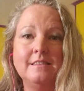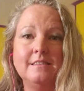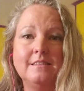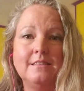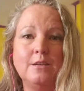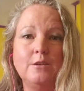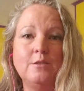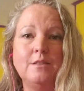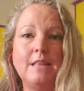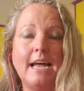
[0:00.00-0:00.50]

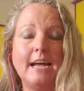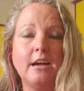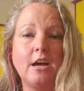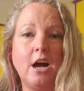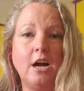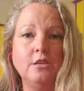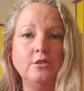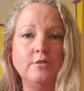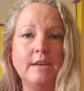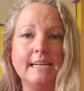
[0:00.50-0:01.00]
So that
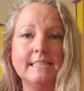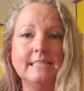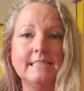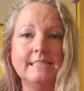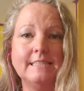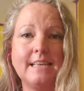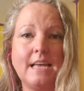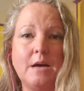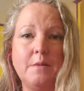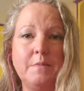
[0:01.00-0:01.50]
contract
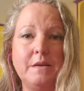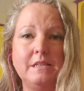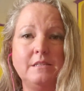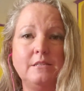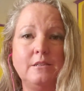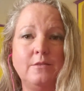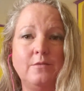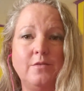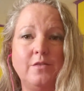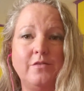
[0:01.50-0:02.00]
is coming
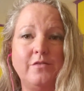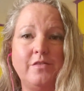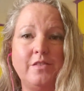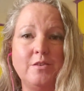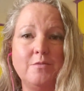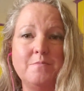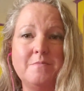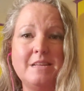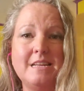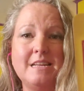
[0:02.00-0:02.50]
to
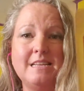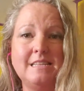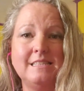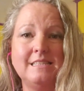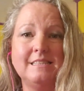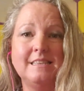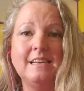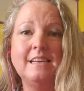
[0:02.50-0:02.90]
fulfillment.